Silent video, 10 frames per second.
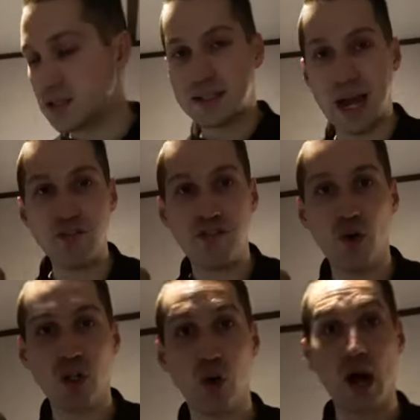10
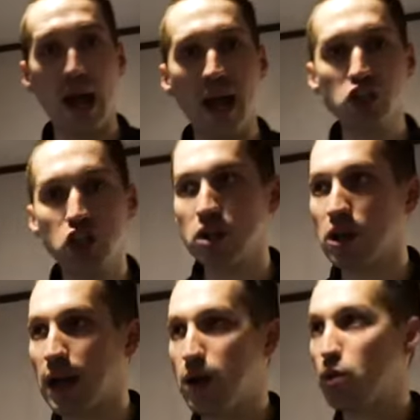foot garage.
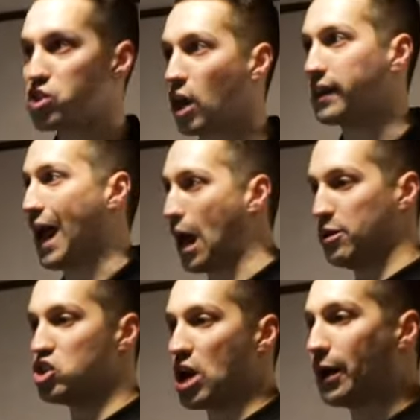Okay, it's got the
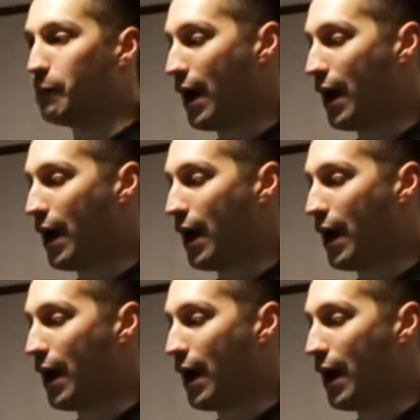Happy Jack